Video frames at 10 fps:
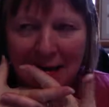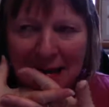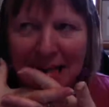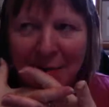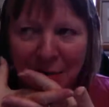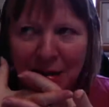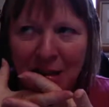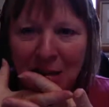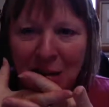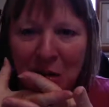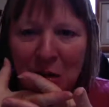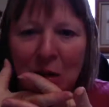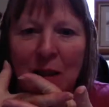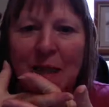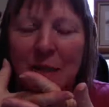This first
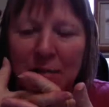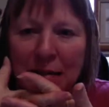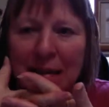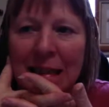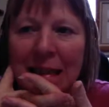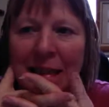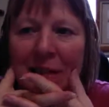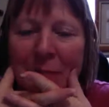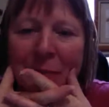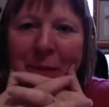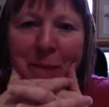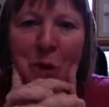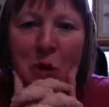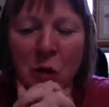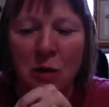call is really going to be
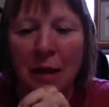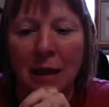more,